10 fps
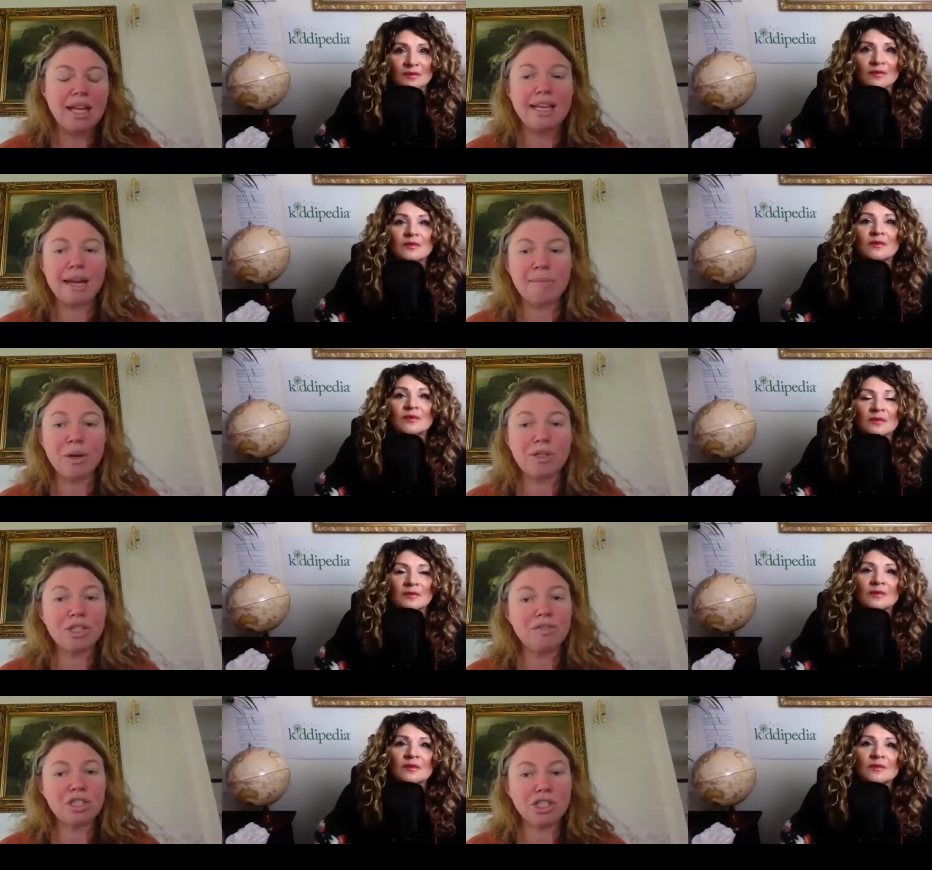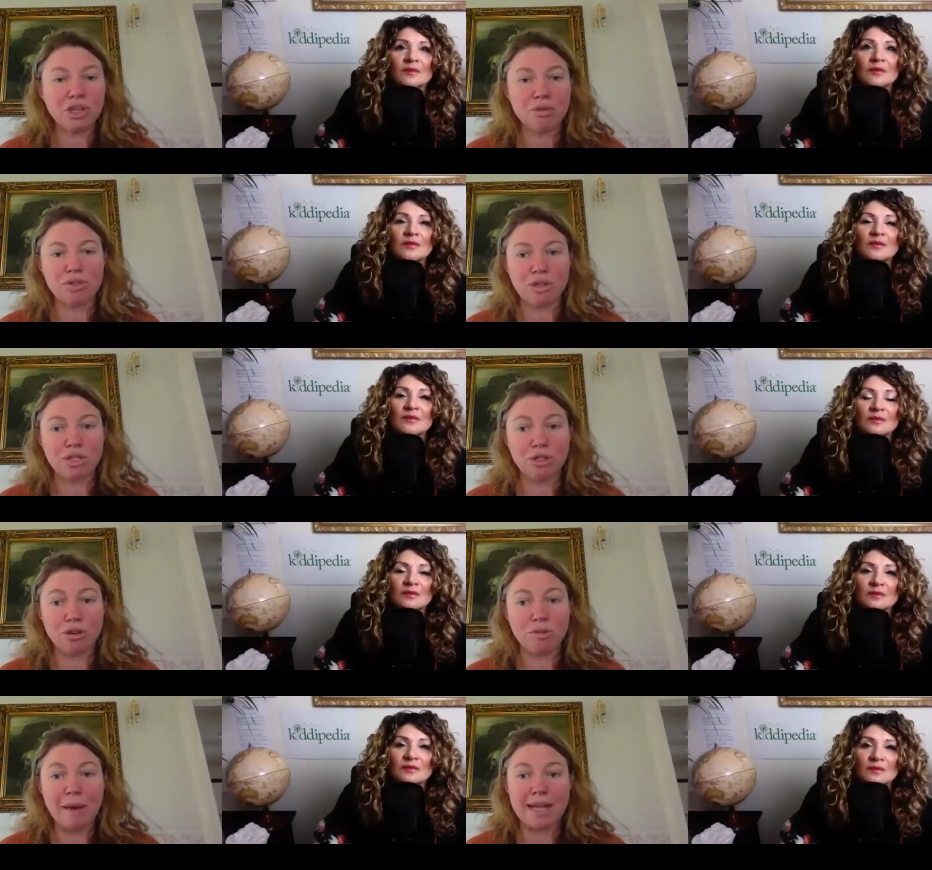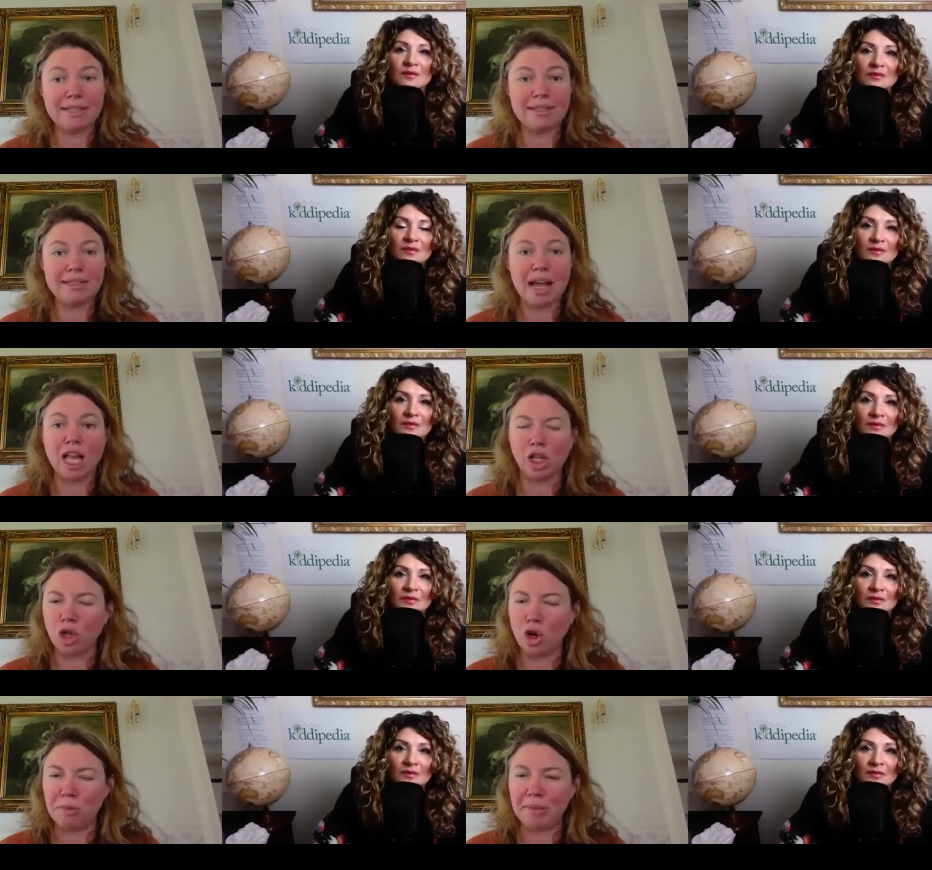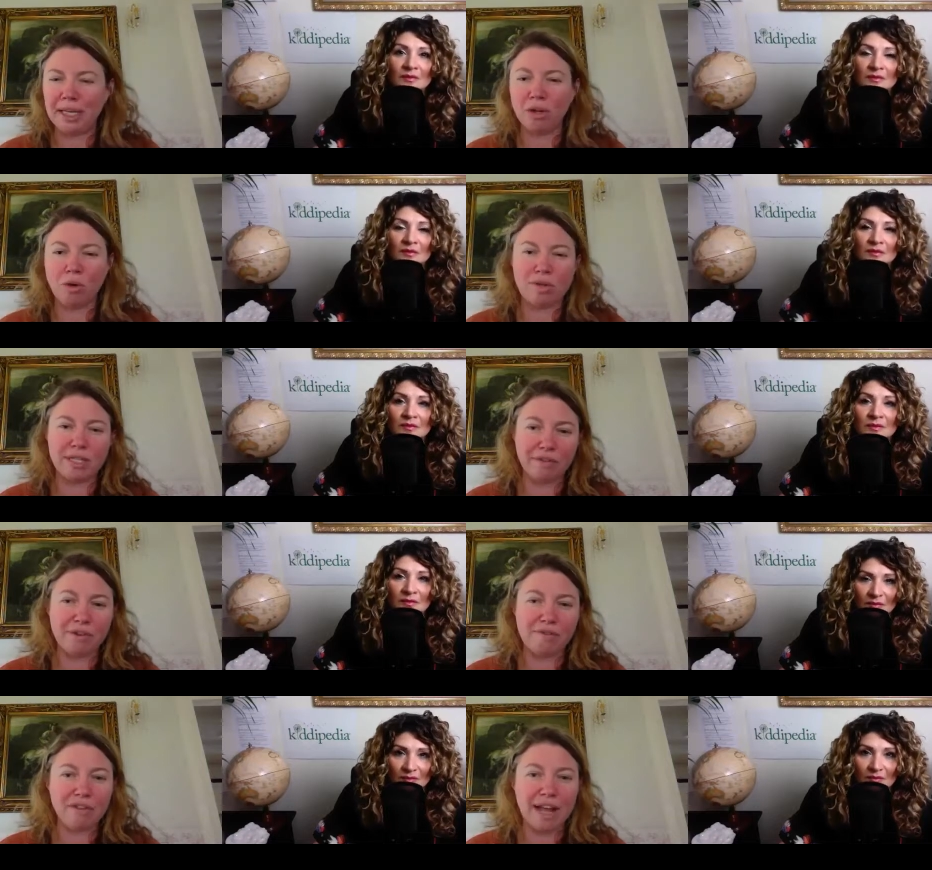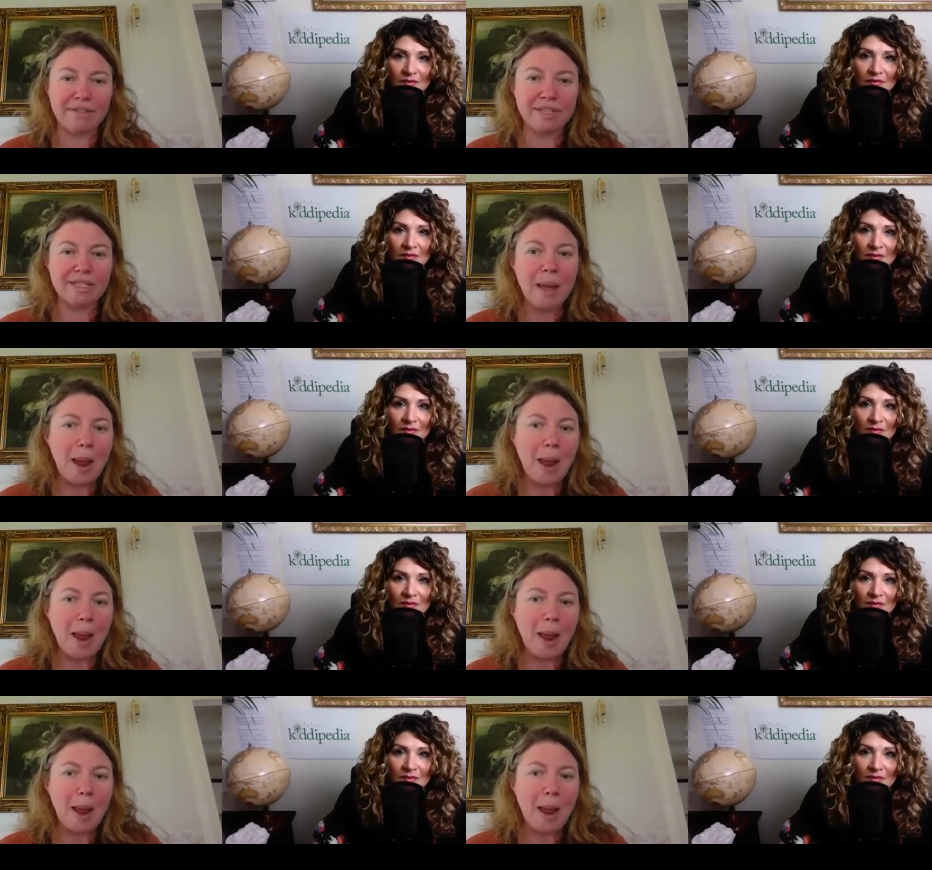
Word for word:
Speaker 1: Now, most of the children's toothpastes are low mint or different flavors,